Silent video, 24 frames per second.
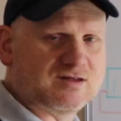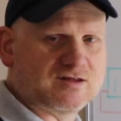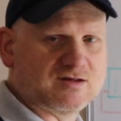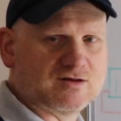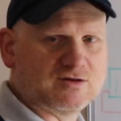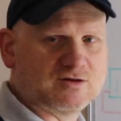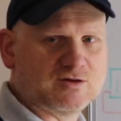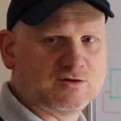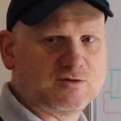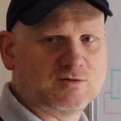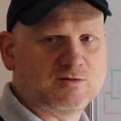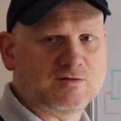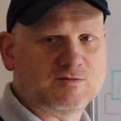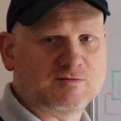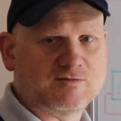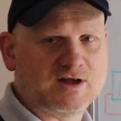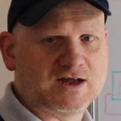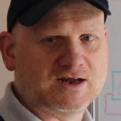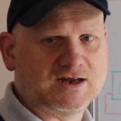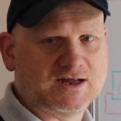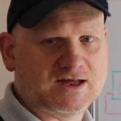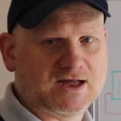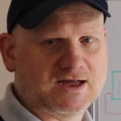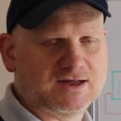two
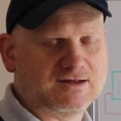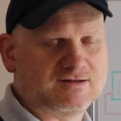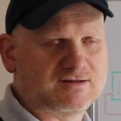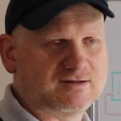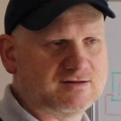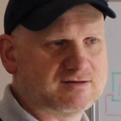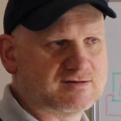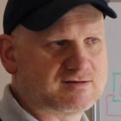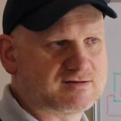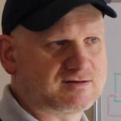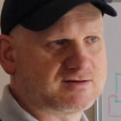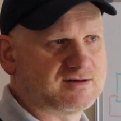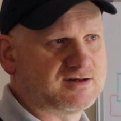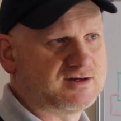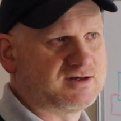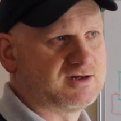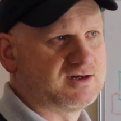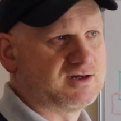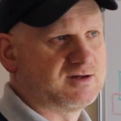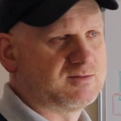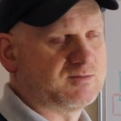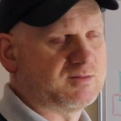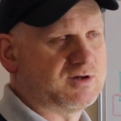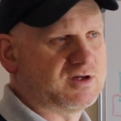radiators
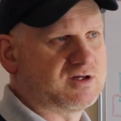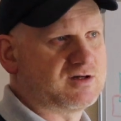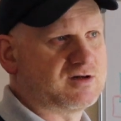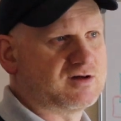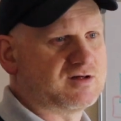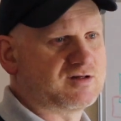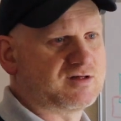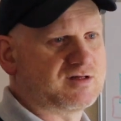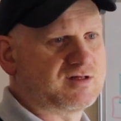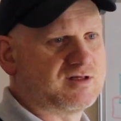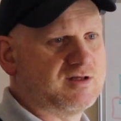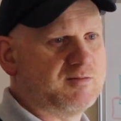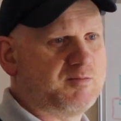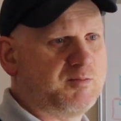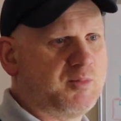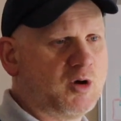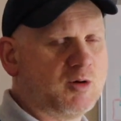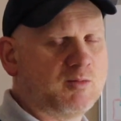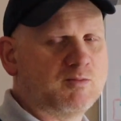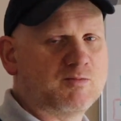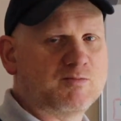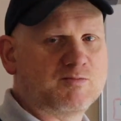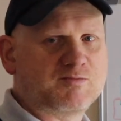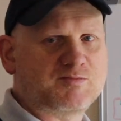because the
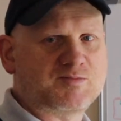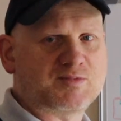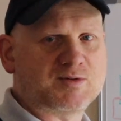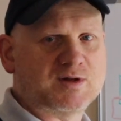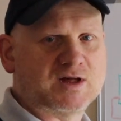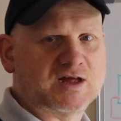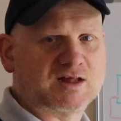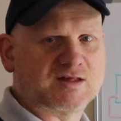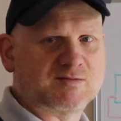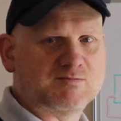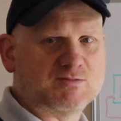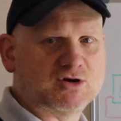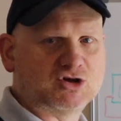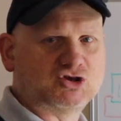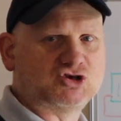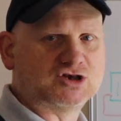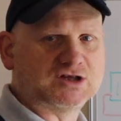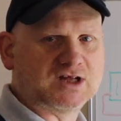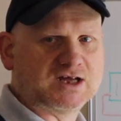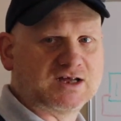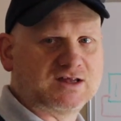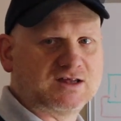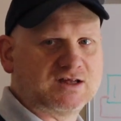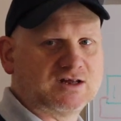pump has
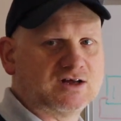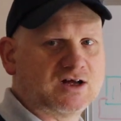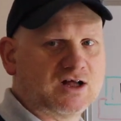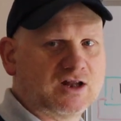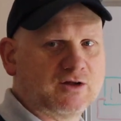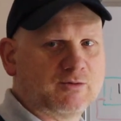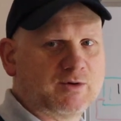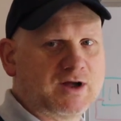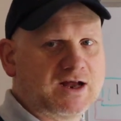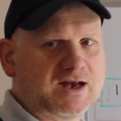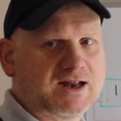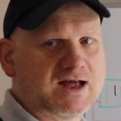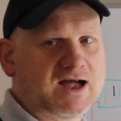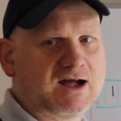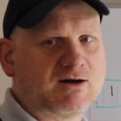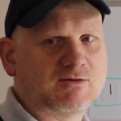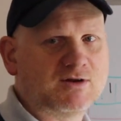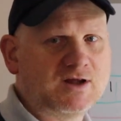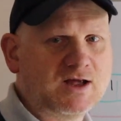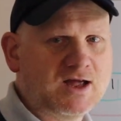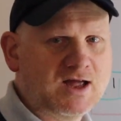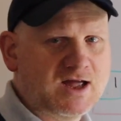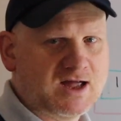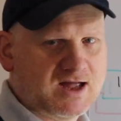modulated all the way down.
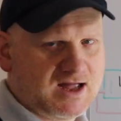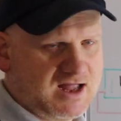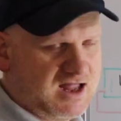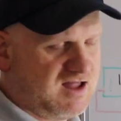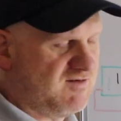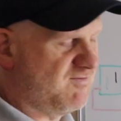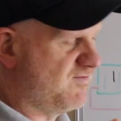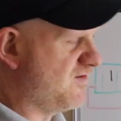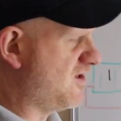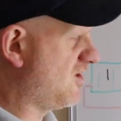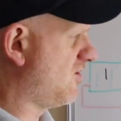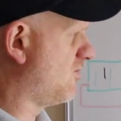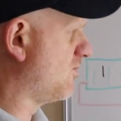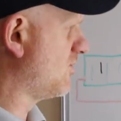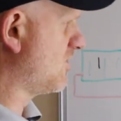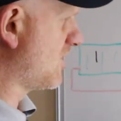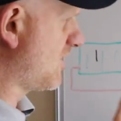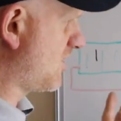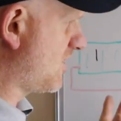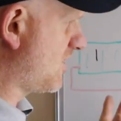If this was a